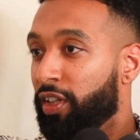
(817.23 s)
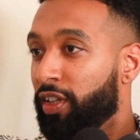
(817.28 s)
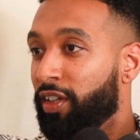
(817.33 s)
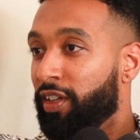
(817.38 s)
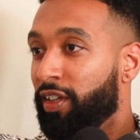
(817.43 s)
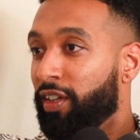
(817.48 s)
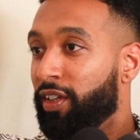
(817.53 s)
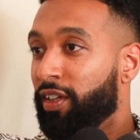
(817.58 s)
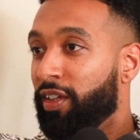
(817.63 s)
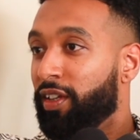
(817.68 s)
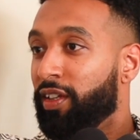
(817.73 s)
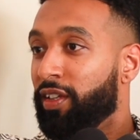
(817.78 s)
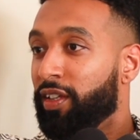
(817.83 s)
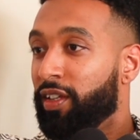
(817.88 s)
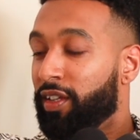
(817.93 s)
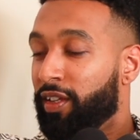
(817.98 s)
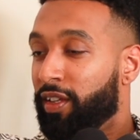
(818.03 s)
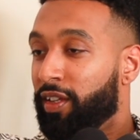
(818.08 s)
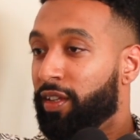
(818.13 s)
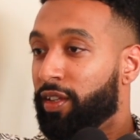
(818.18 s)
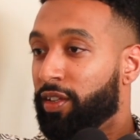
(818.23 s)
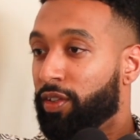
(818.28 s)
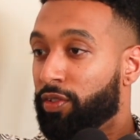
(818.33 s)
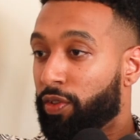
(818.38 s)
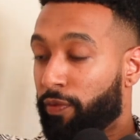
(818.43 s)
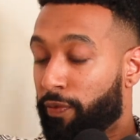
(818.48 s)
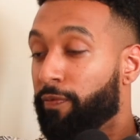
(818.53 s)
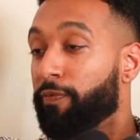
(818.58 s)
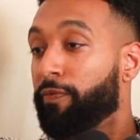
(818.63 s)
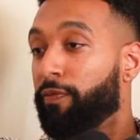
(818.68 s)
Yeah.
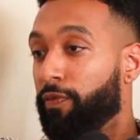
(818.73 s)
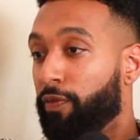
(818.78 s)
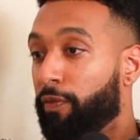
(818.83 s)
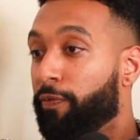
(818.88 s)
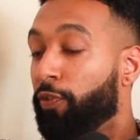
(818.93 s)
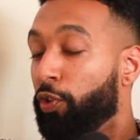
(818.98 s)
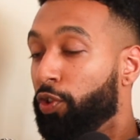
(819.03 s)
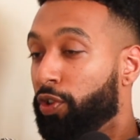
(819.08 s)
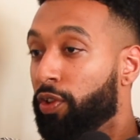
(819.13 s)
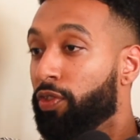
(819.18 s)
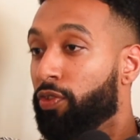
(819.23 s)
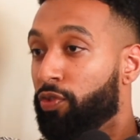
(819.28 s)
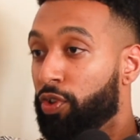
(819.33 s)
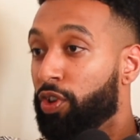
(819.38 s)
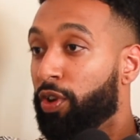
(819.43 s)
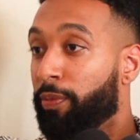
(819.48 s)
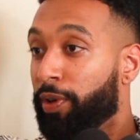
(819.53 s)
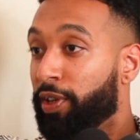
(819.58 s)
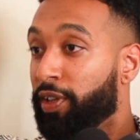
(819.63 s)
Flooding through your